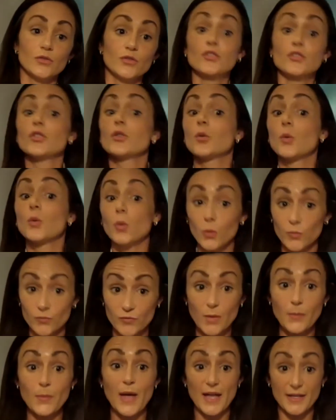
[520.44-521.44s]
to
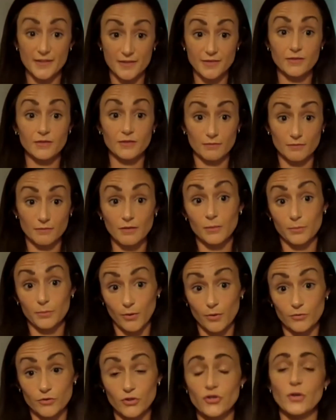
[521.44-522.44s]
the best
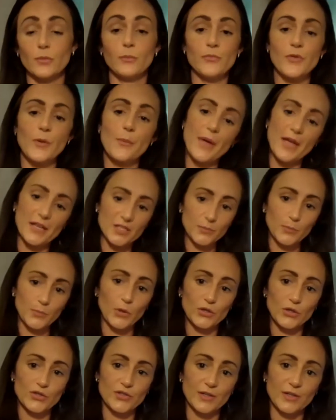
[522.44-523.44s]
approach, the best
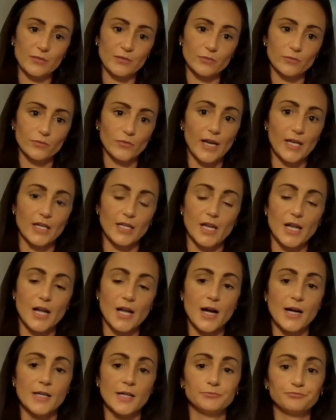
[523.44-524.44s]
person, right?
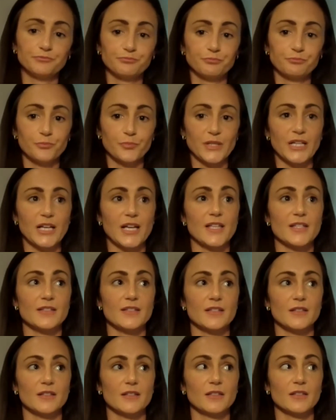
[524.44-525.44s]
Because
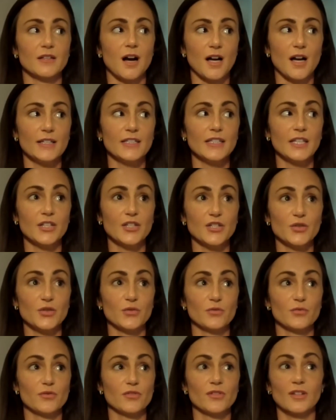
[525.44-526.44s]
God can
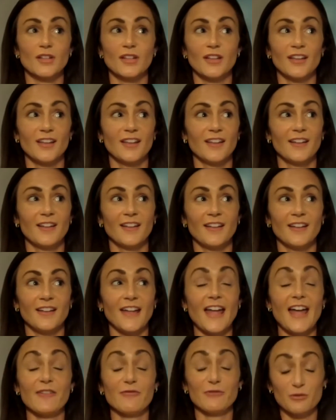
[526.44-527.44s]
use
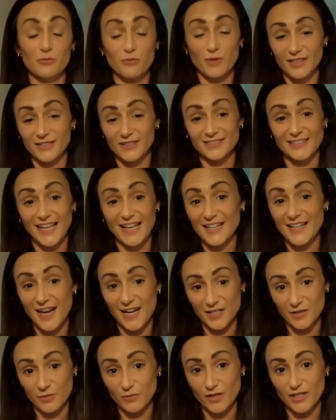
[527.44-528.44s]
everyone and
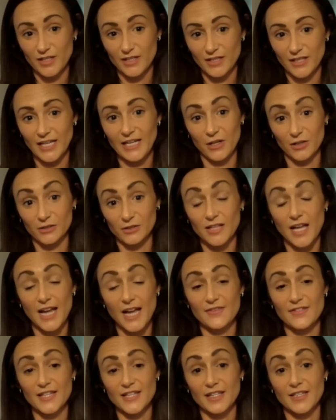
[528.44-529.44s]
anyone in our
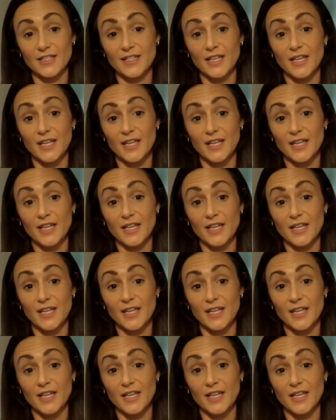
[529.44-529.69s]
lives. And